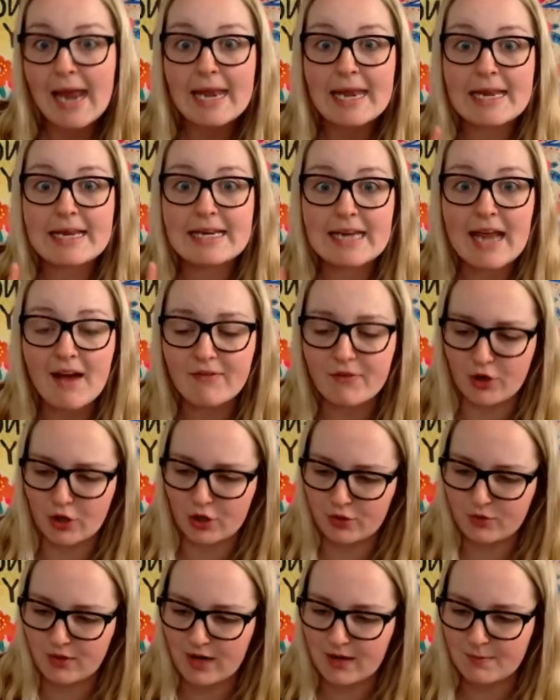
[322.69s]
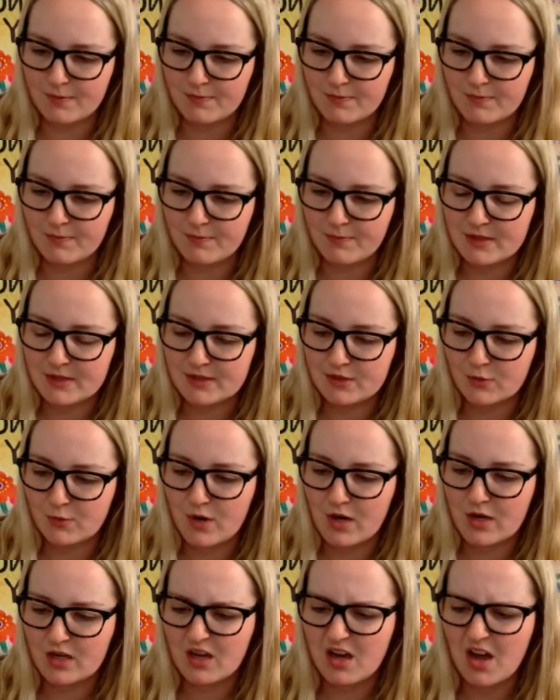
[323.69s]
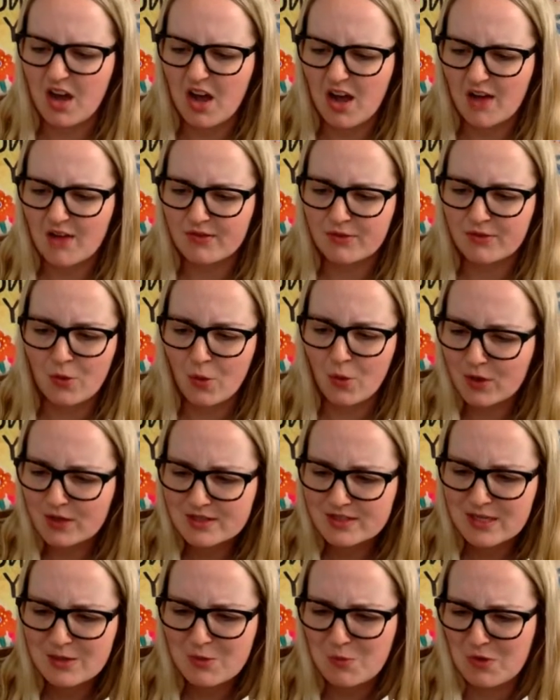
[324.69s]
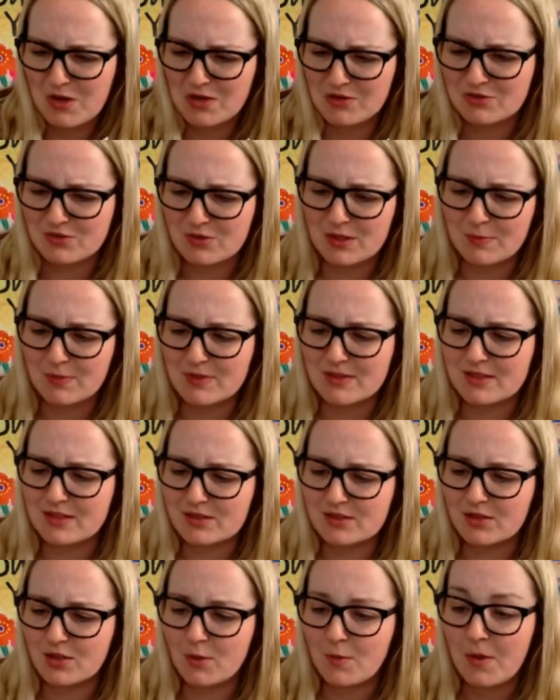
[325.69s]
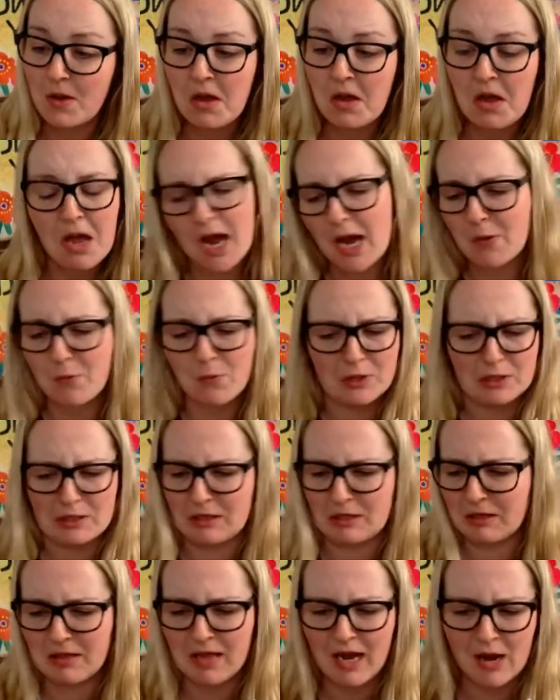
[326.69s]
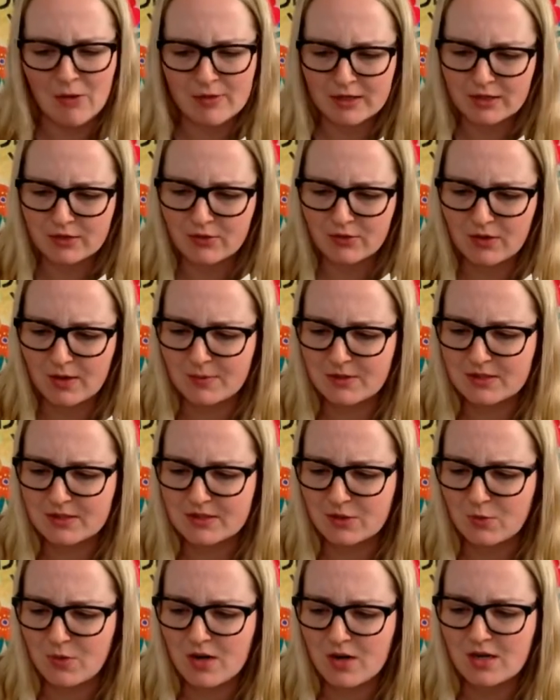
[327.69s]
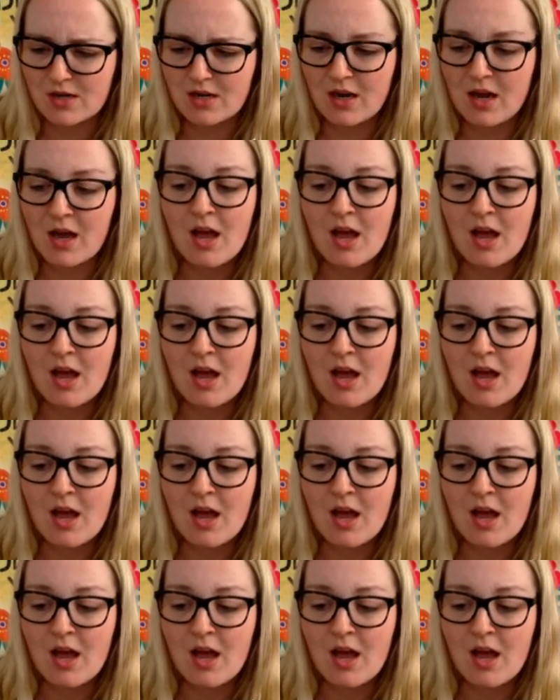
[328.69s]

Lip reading: Never, cried Mr. Wonka. Of course he will, shrieked Mrs. Gloop. I wouldn't allow it, cried Mr. Wonka.